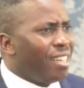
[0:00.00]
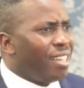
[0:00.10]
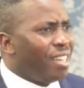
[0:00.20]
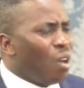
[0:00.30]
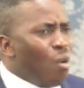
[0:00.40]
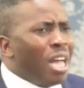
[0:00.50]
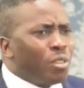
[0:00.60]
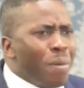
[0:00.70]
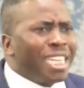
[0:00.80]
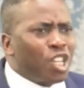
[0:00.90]
What
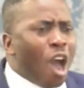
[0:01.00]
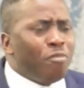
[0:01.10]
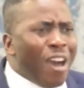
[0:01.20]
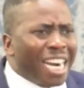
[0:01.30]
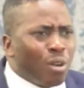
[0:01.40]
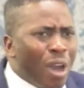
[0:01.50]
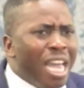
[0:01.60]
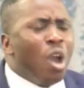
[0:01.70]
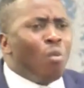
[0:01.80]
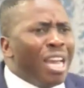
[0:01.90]
makes God far away?
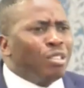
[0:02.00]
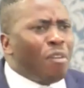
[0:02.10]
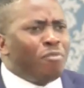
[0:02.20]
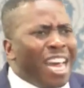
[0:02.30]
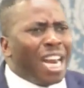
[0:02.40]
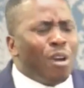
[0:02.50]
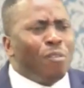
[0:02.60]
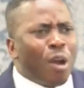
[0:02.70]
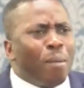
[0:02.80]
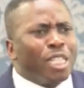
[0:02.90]
When you are far away
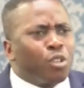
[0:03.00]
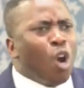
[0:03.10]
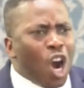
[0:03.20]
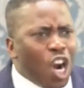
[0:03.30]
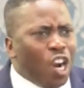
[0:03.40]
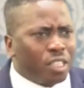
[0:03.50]
from his word.